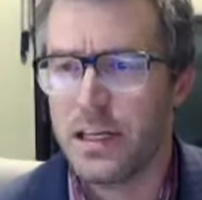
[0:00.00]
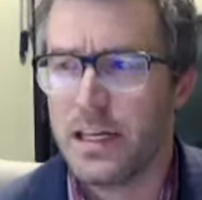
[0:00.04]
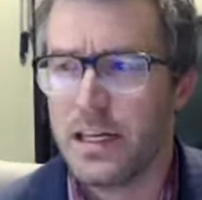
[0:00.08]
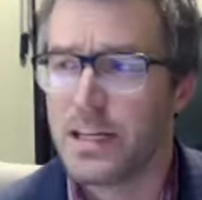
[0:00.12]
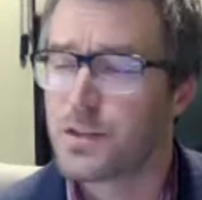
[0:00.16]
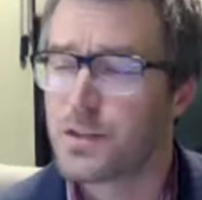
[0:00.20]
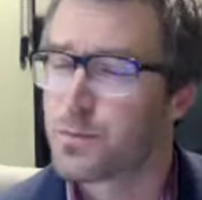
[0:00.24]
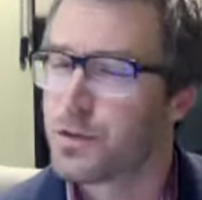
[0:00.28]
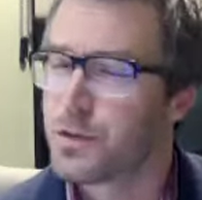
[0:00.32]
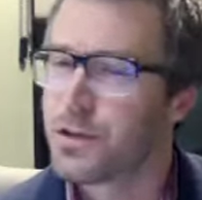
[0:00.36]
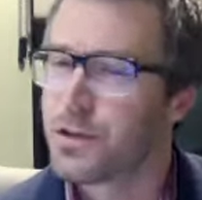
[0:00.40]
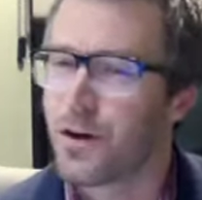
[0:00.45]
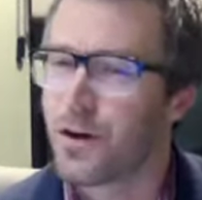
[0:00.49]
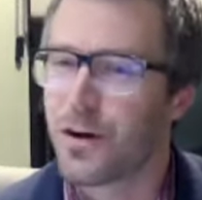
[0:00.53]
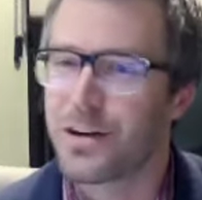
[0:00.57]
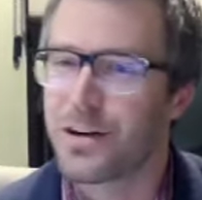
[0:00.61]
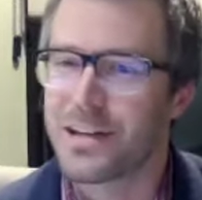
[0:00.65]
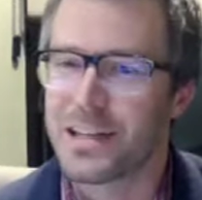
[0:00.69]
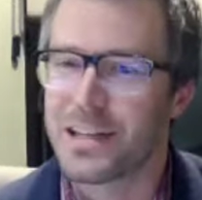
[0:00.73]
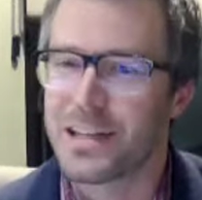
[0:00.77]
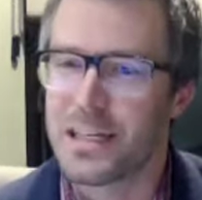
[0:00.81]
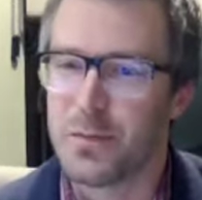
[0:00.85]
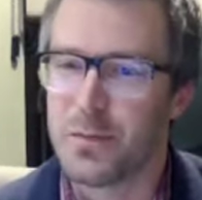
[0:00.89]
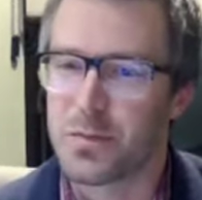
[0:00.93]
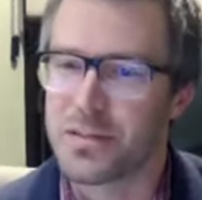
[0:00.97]
it's really hard to
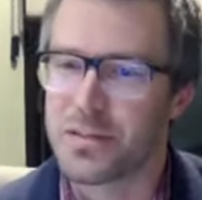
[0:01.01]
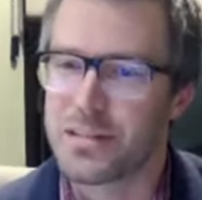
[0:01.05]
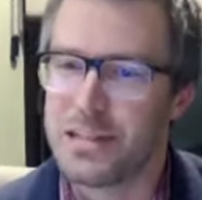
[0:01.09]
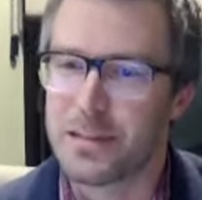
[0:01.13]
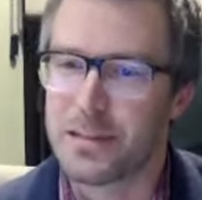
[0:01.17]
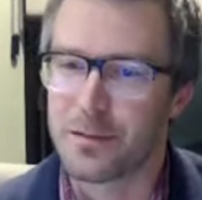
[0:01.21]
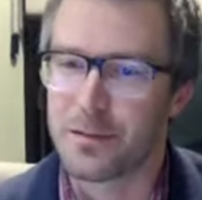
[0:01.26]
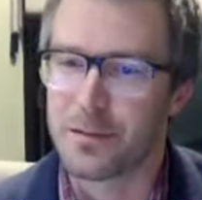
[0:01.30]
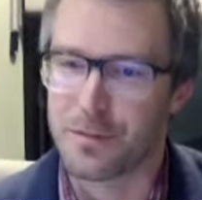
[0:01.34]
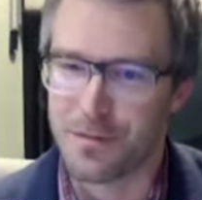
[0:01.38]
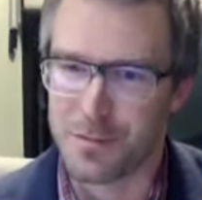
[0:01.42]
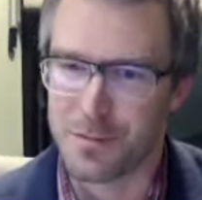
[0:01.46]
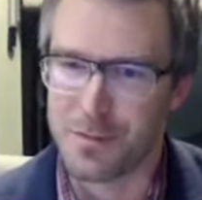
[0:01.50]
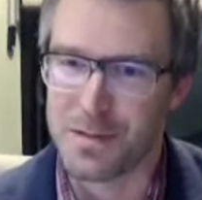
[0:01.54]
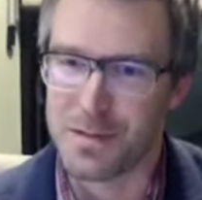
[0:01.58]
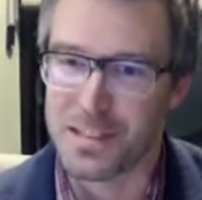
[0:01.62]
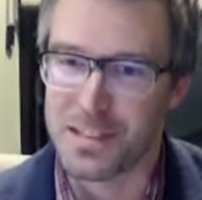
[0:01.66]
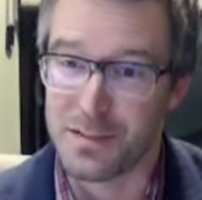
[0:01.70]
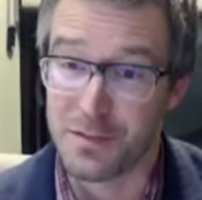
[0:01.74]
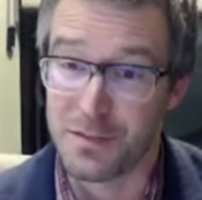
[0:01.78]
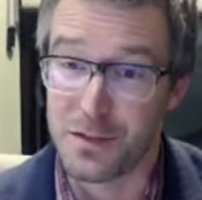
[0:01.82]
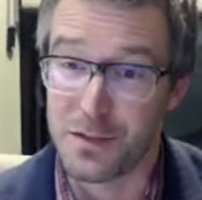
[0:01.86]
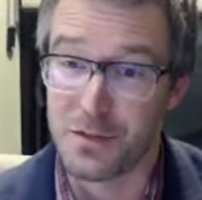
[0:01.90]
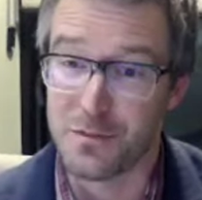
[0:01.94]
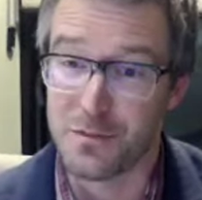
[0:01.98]
keep a secret from us
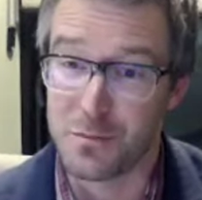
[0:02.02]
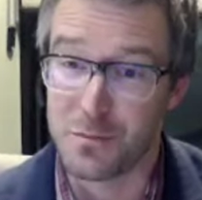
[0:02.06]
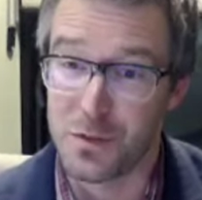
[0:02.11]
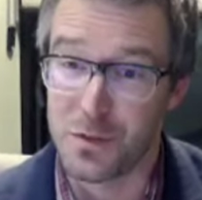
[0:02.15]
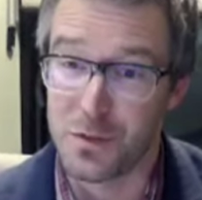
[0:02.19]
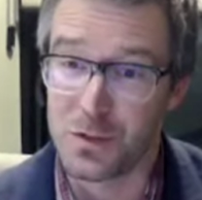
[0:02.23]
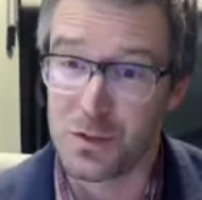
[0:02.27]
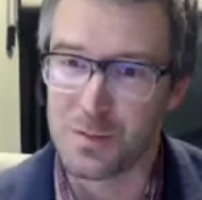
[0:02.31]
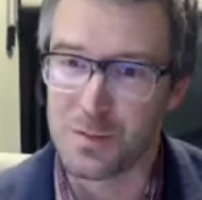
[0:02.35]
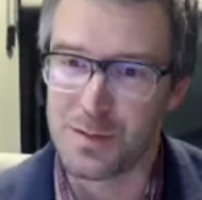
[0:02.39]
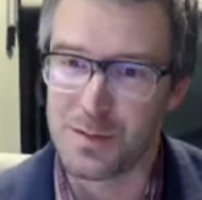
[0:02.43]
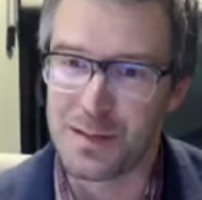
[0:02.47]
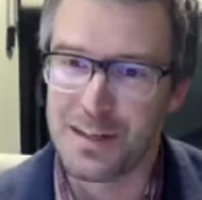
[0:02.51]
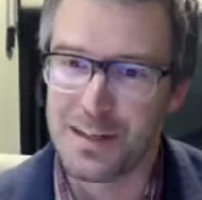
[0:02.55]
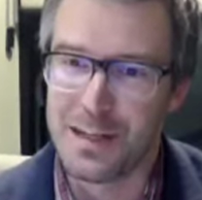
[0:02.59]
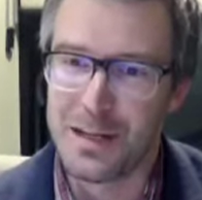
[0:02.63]
if you've moved,